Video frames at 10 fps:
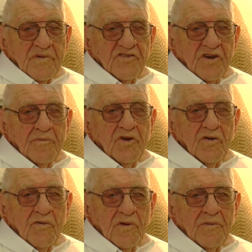Some of
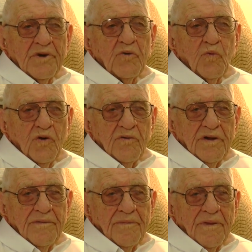you will be
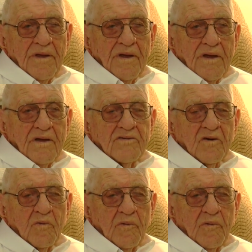wounded. So